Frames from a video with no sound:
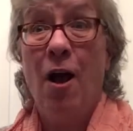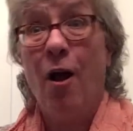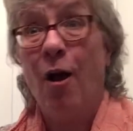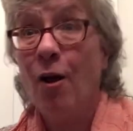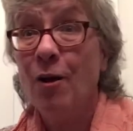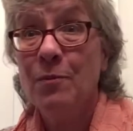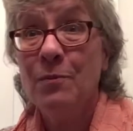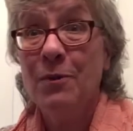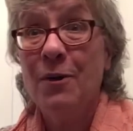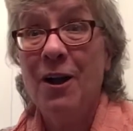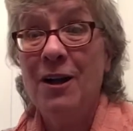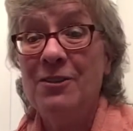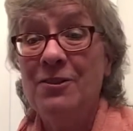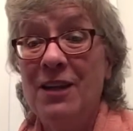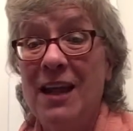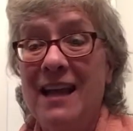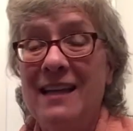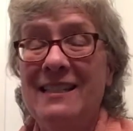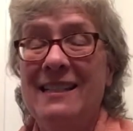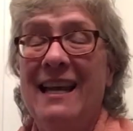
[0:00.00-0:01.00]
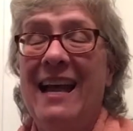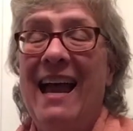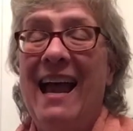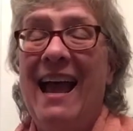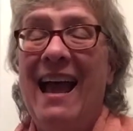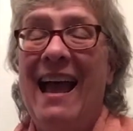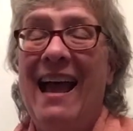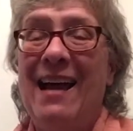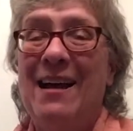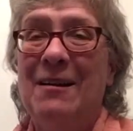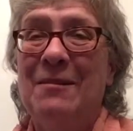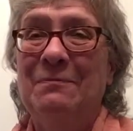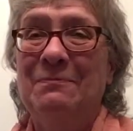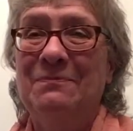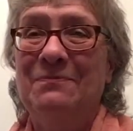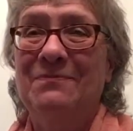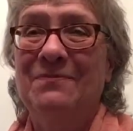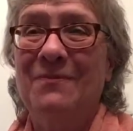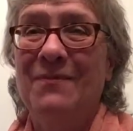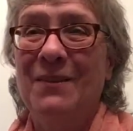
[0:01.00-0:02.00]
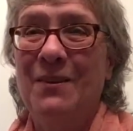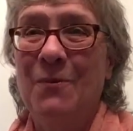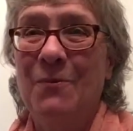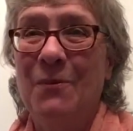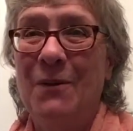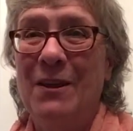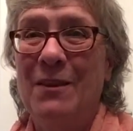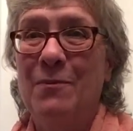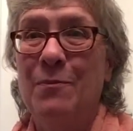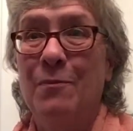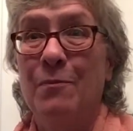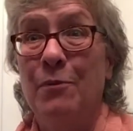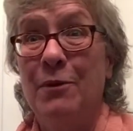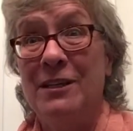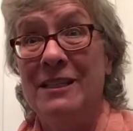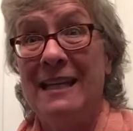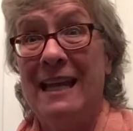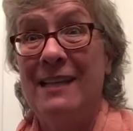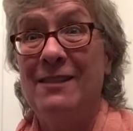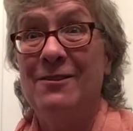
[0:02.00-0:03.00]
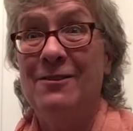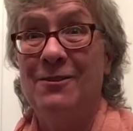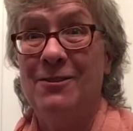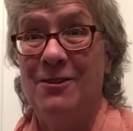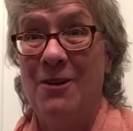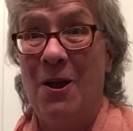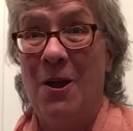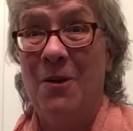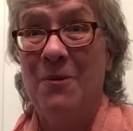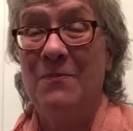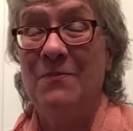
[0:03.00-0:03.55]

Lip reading: art project with pretend snow.